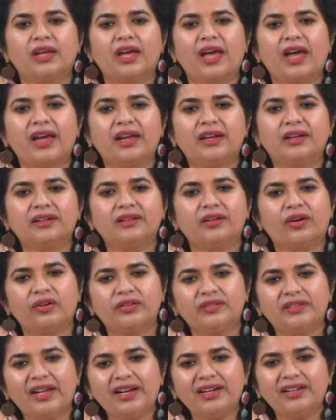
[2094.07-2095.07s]
And
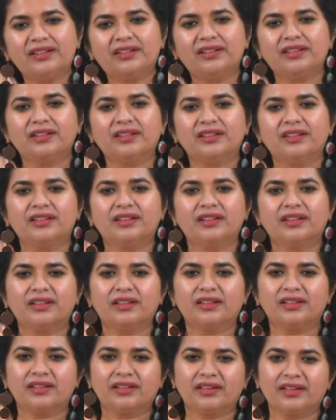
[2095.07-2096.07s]
on that
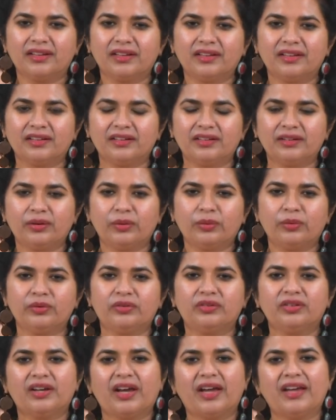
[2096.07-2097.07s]

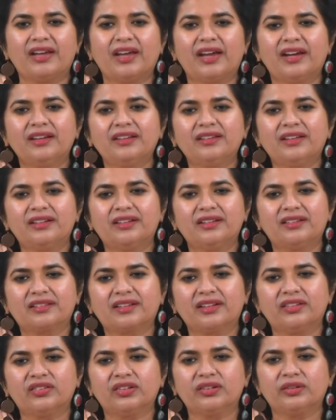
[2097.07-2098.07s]
note, I end the
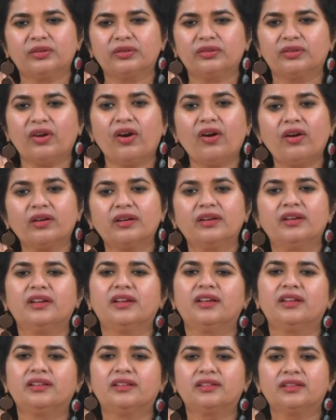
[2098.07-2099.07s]
discussion or talk.
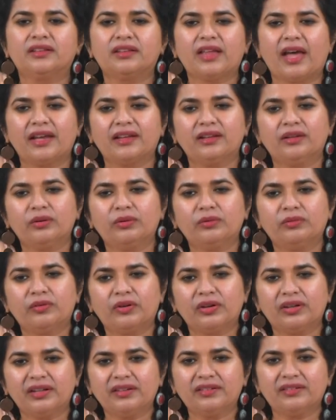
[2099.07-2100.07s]
Thank you
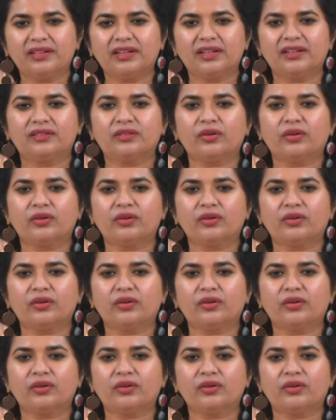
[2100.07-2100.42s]
for listening.